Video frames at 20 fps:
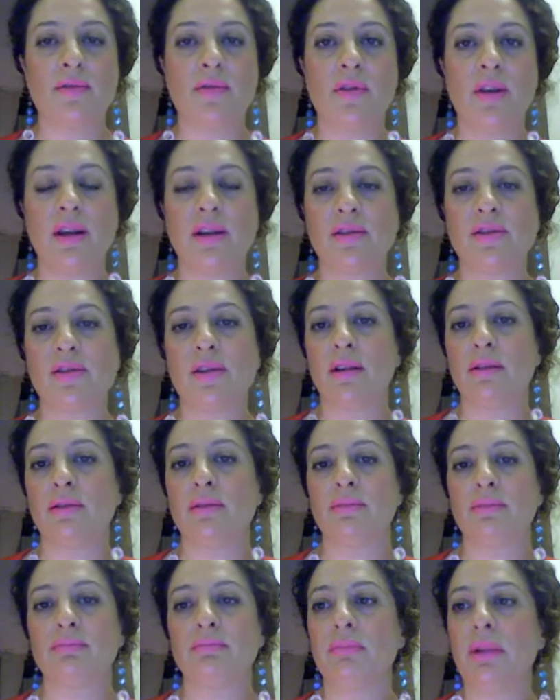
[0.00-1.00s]
things
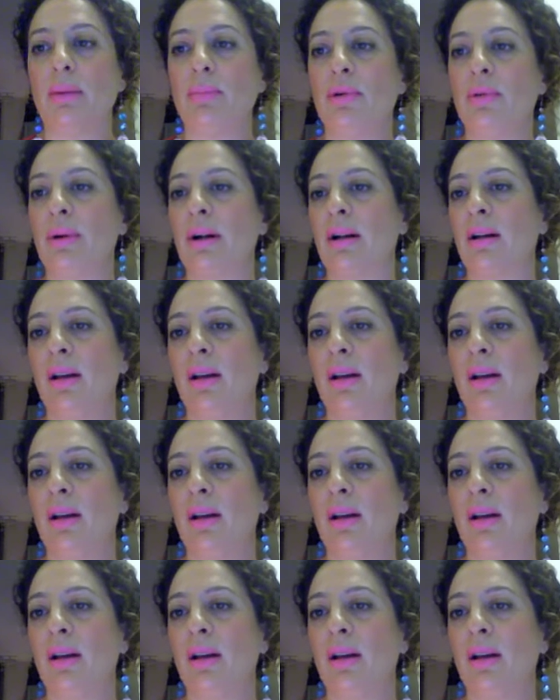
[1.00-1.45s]
that maybe my